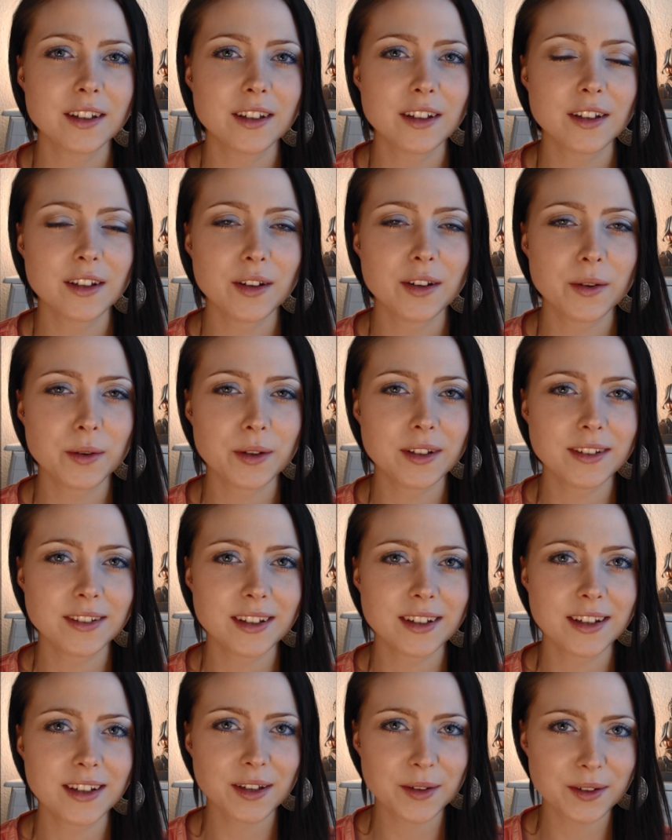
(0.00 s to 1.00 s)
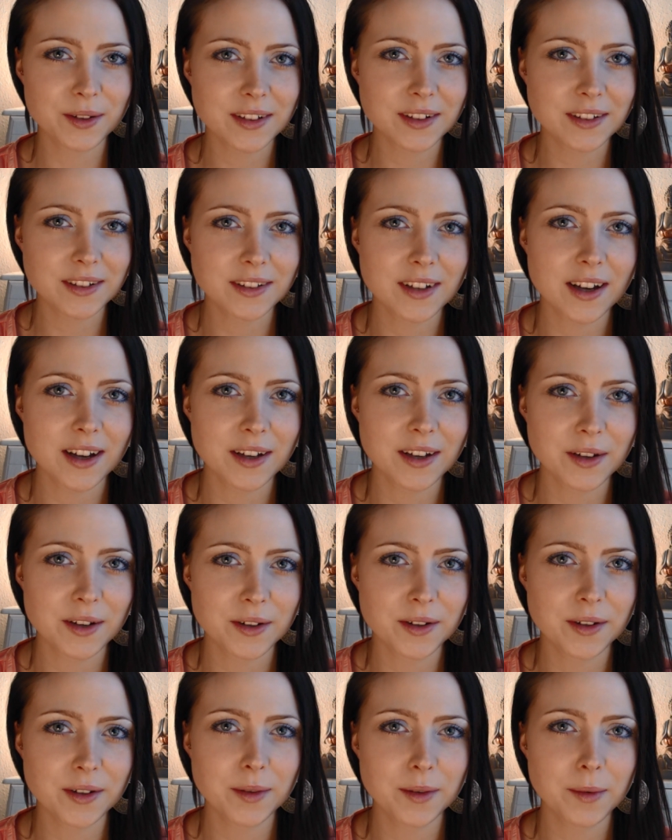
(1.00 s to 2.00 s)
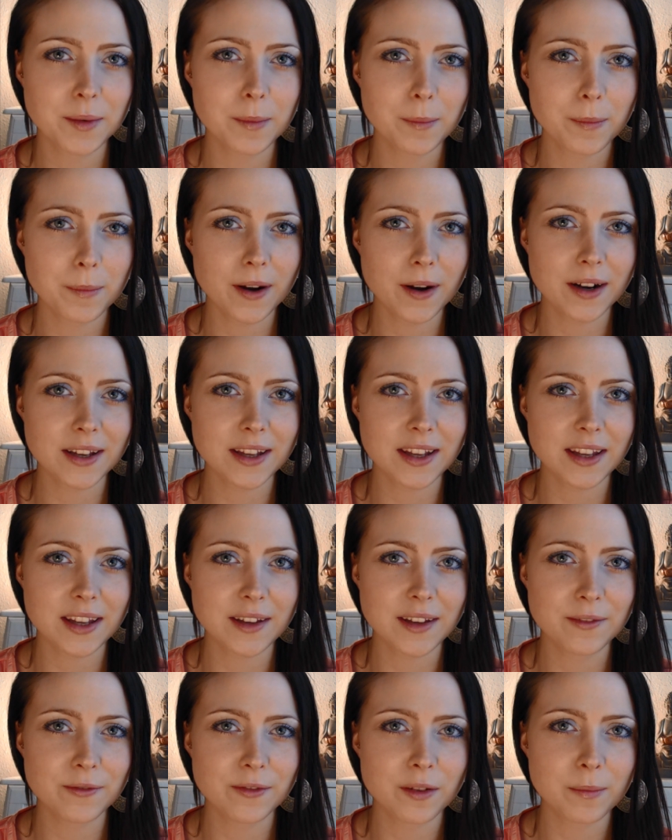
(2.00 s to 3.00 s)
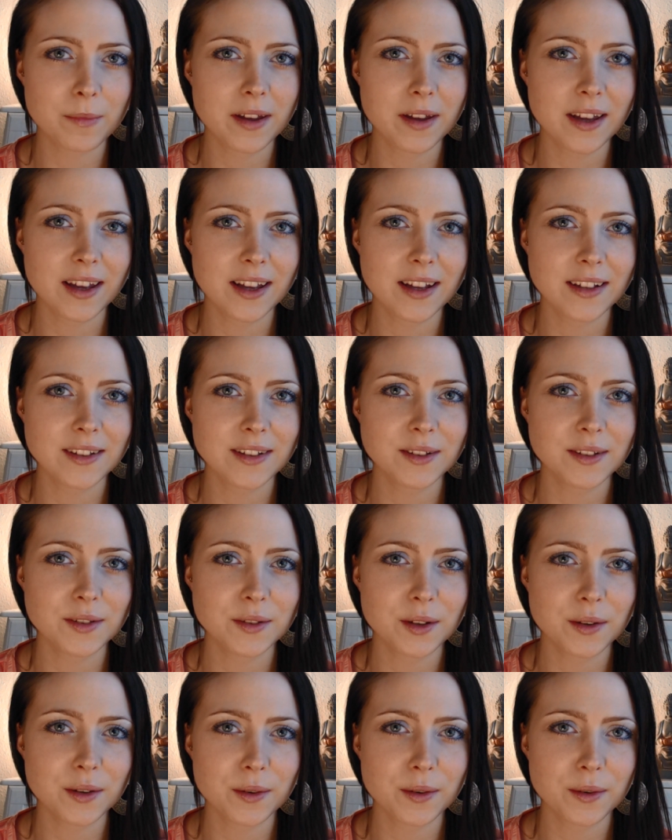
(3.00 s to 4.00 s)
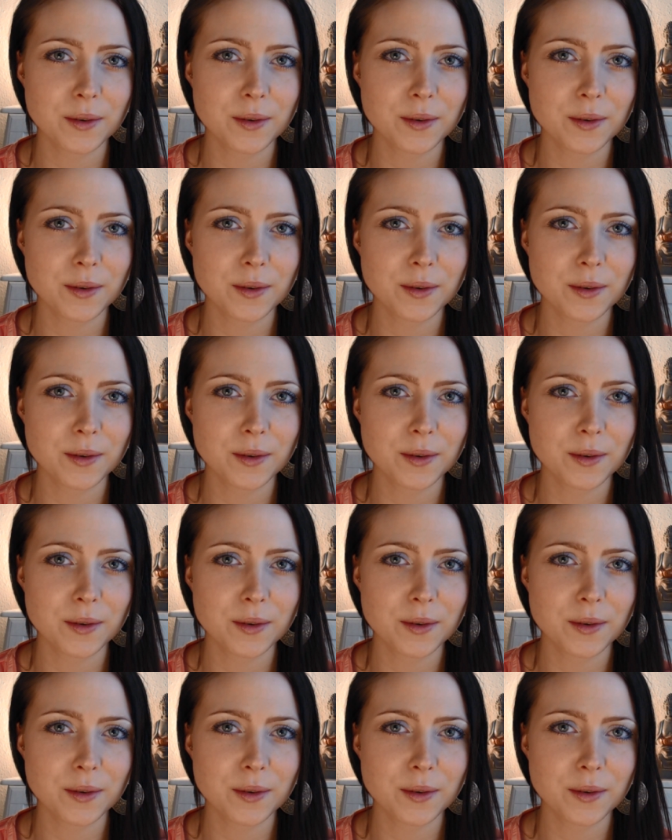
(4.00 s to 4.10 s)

noticing your entire body from head to toe.